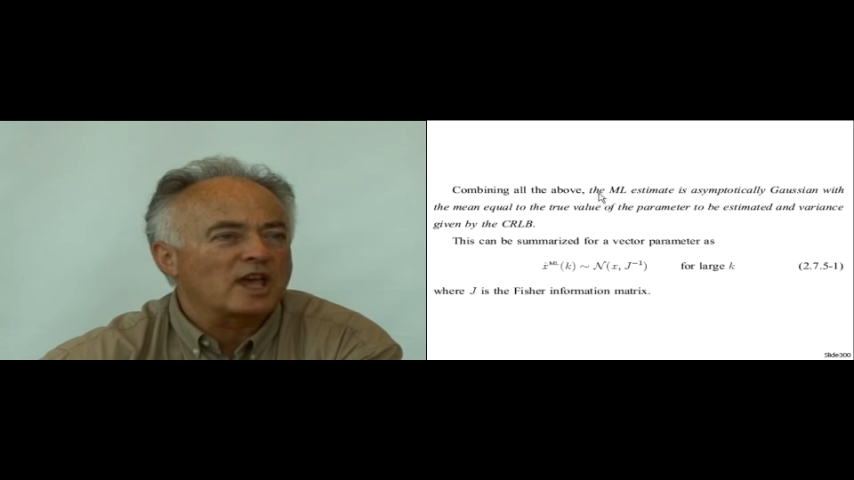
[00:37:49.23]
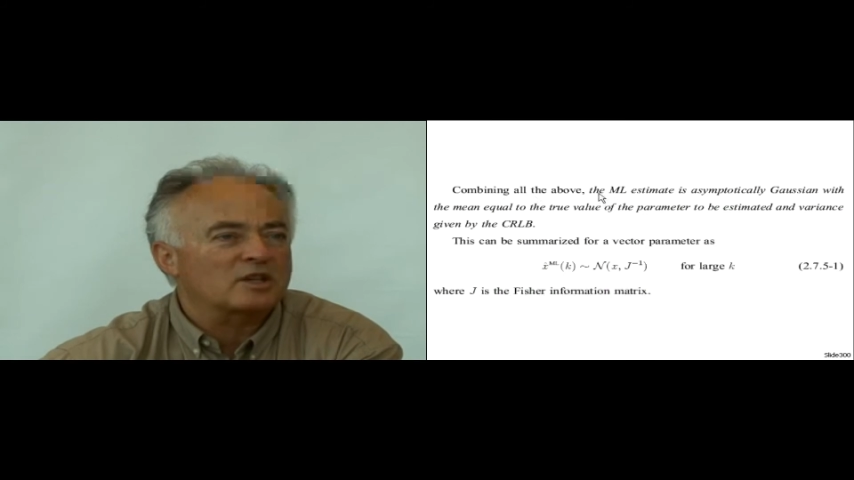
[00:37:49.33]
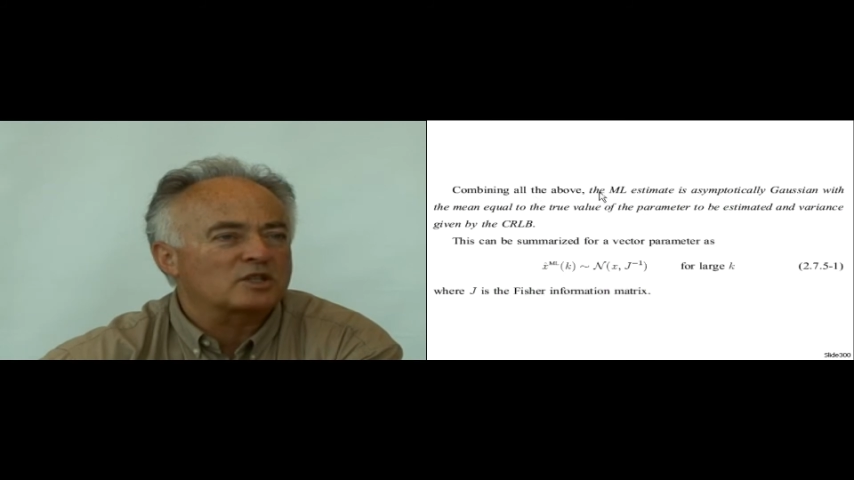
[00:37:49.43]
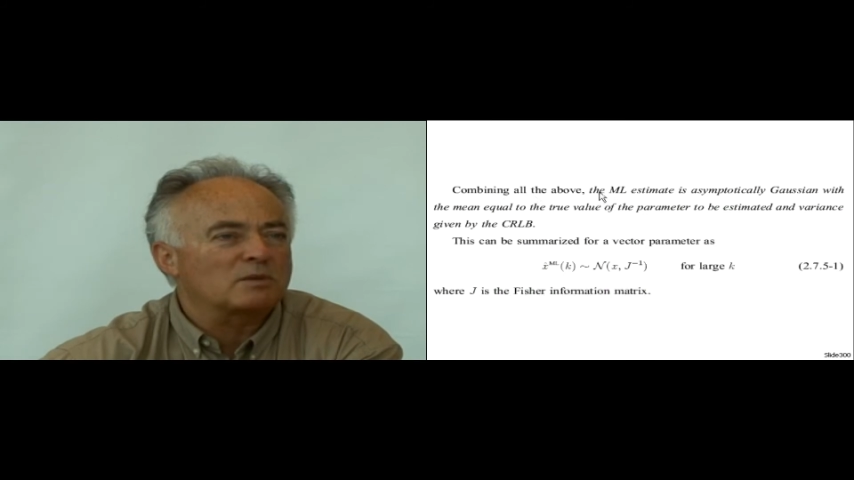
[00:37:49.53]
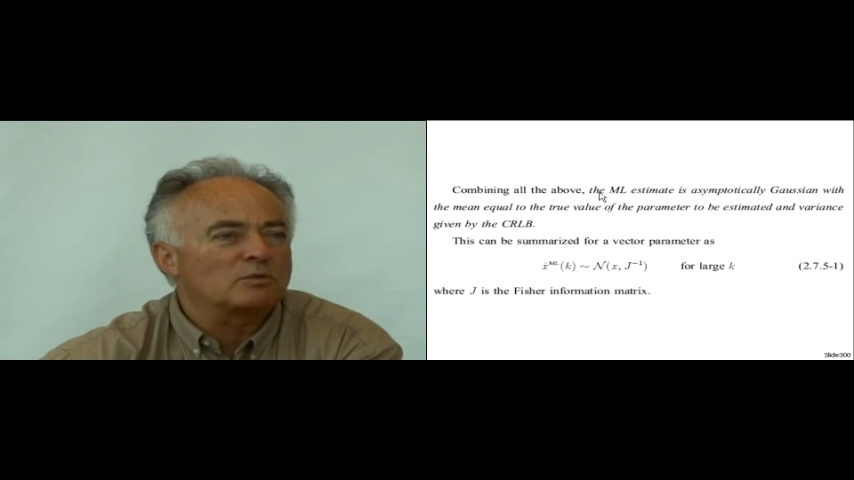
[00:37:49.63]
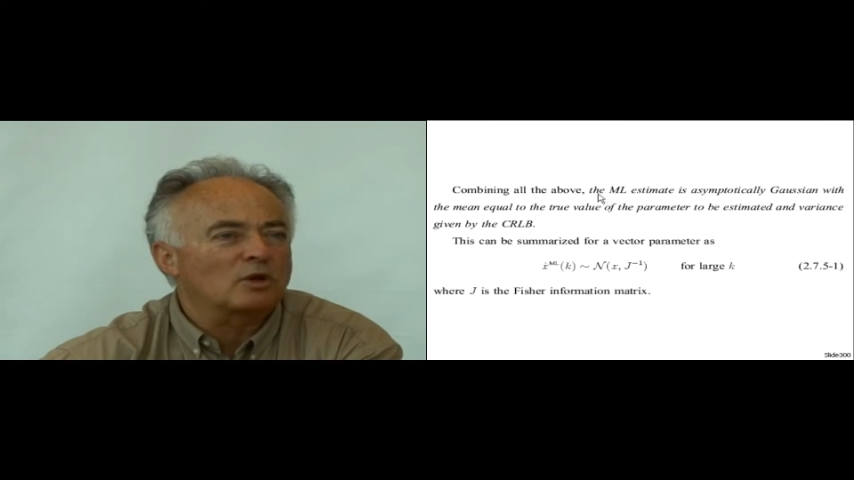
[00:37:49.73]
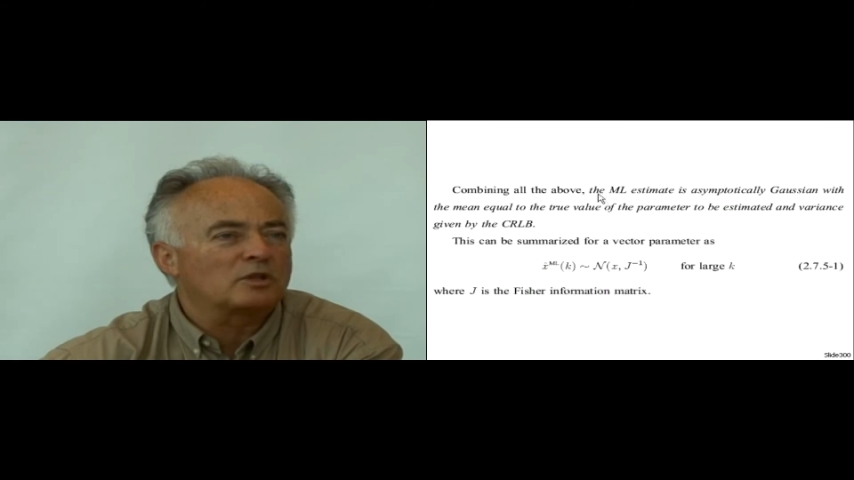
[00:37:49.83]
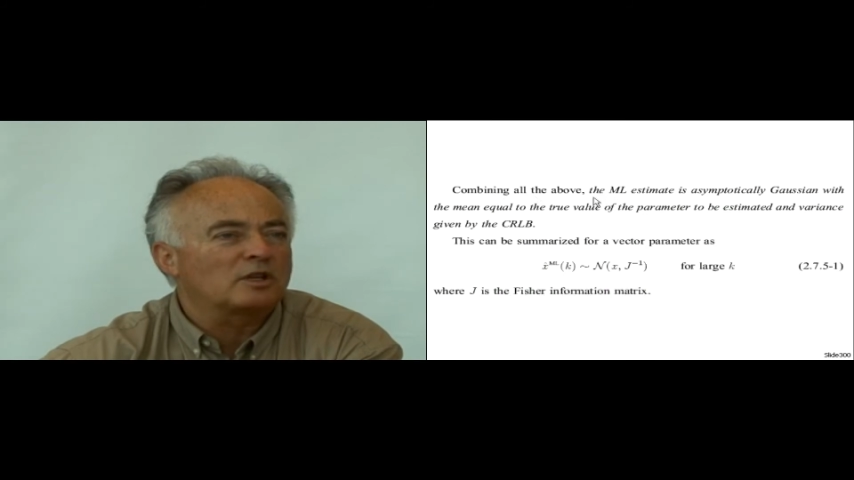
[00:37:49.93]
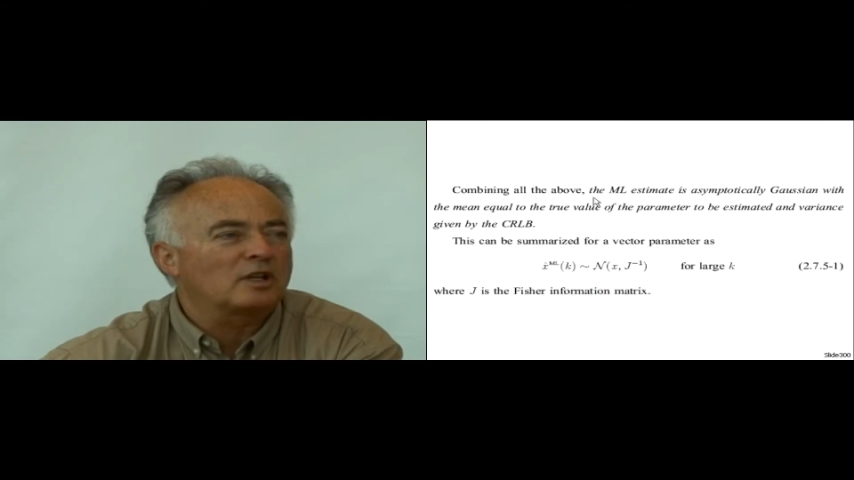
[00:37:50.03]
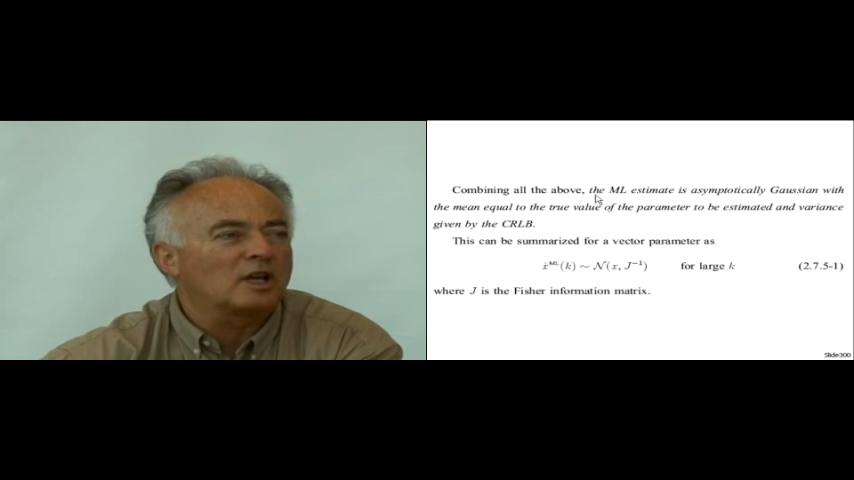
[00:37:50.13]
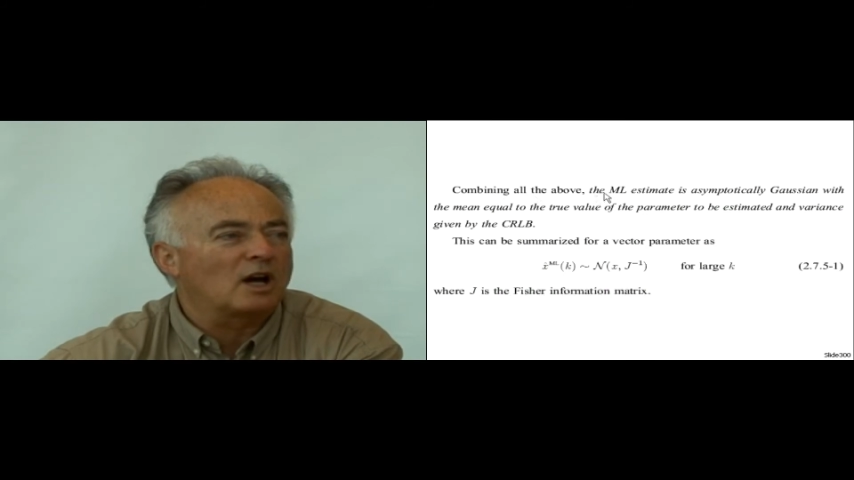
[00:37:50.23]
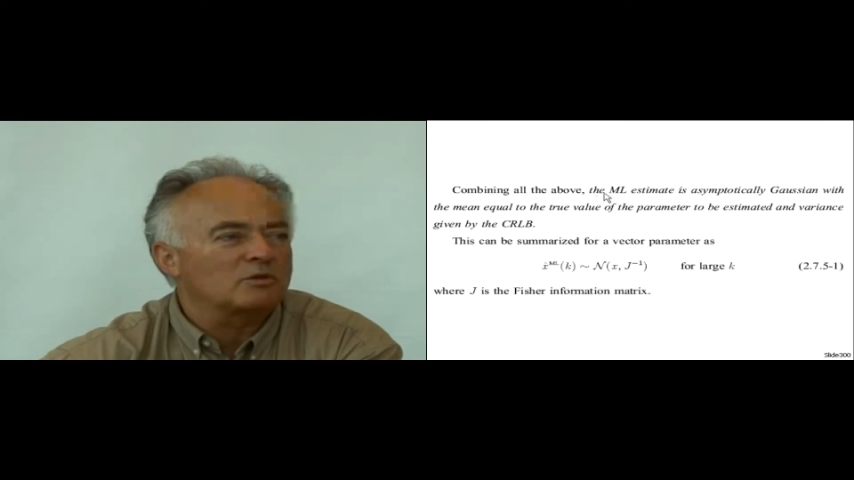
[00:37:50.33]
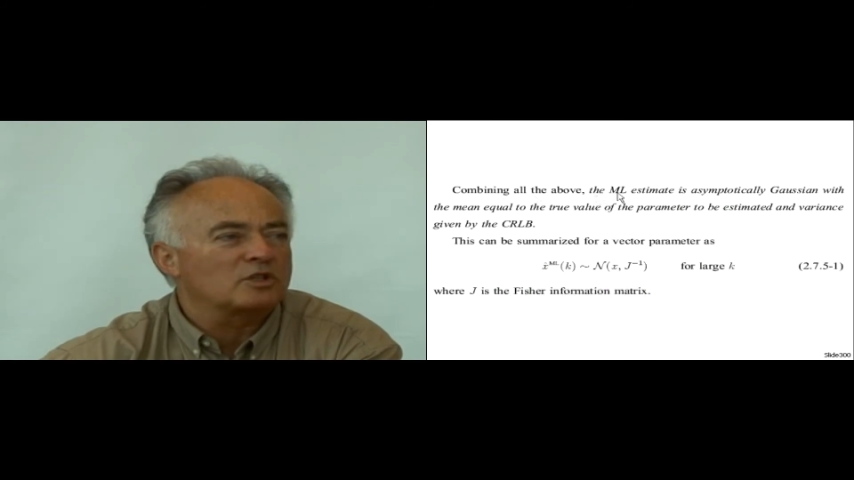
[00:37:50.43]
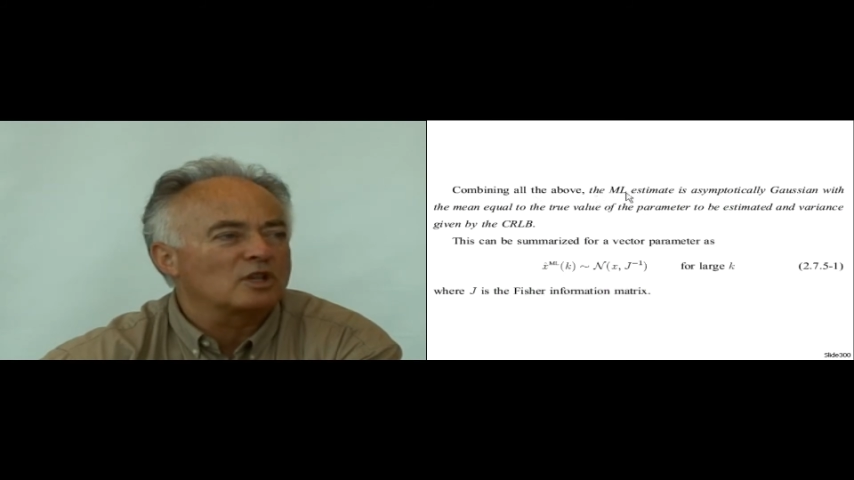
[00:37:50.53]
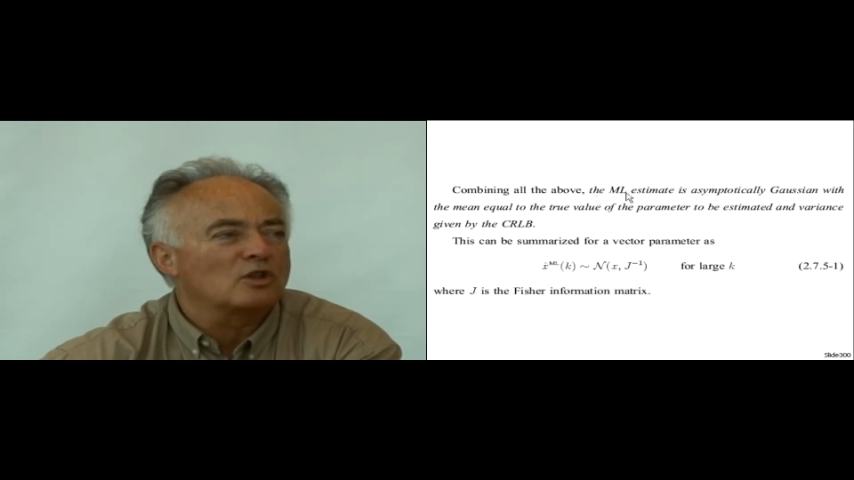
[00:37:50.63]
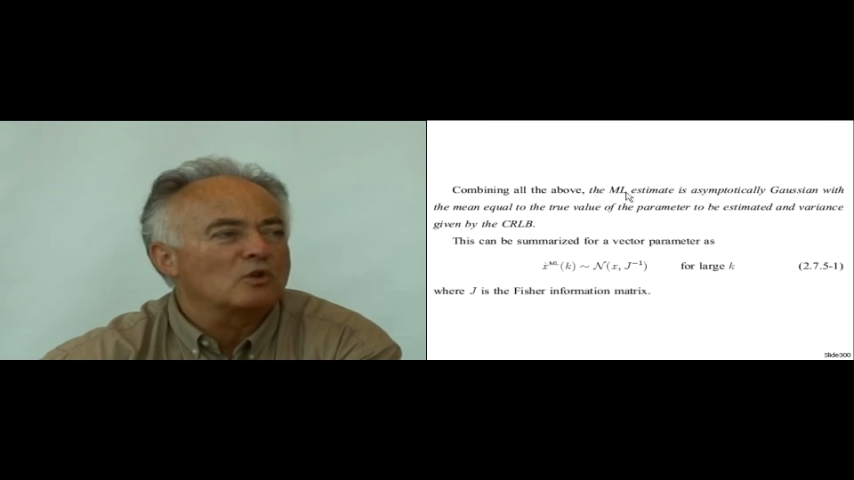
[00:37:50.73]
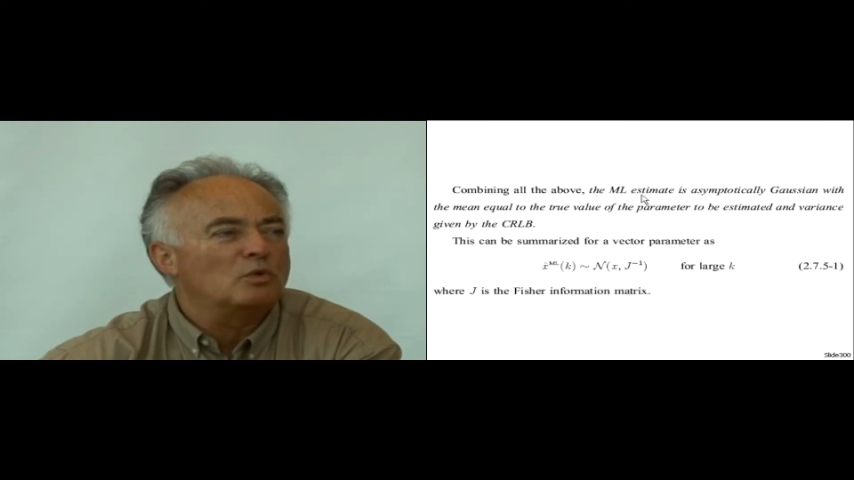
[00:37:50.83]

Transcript: asymptotically Gaussian